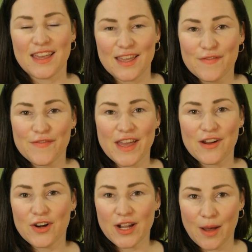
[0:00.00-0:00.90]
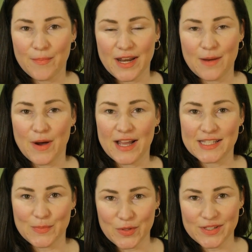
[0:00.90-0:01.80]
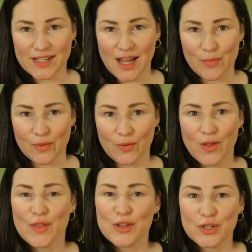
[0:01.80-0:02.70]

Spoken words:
If they are accompanied by a sponsor couple, the